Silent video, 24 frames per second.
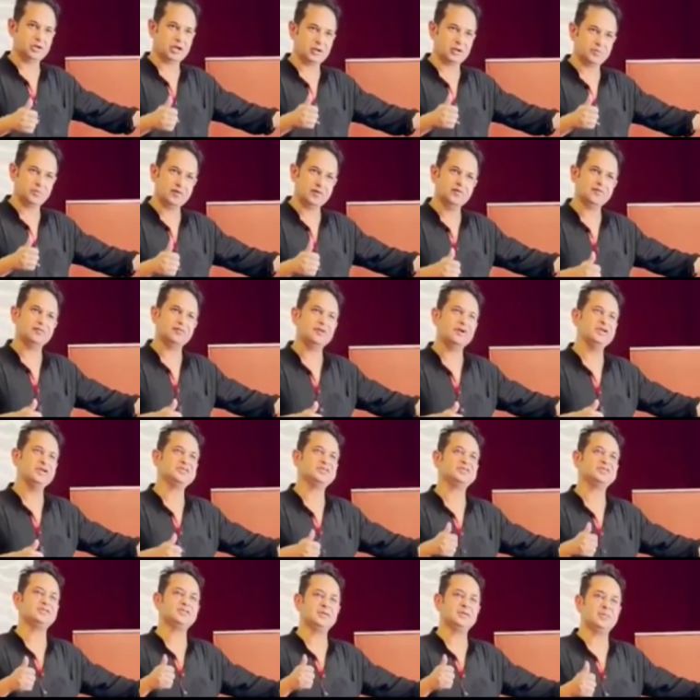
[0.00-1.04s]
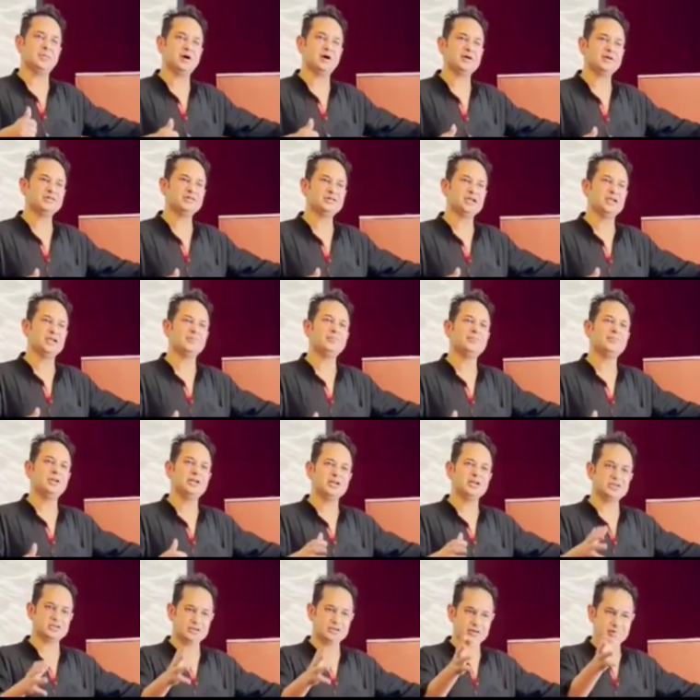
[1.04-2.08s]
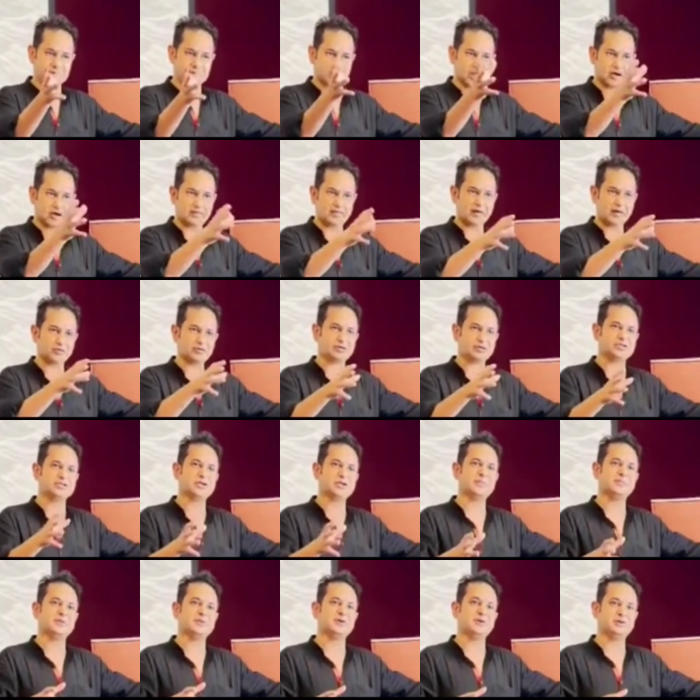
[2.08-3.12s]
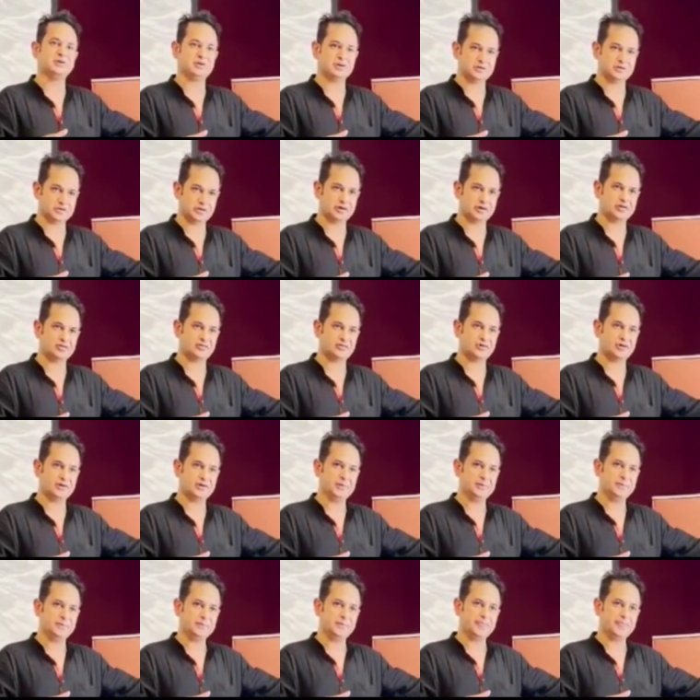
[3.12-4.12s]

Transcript: And we have raised this demand saying, please carve out a separate territory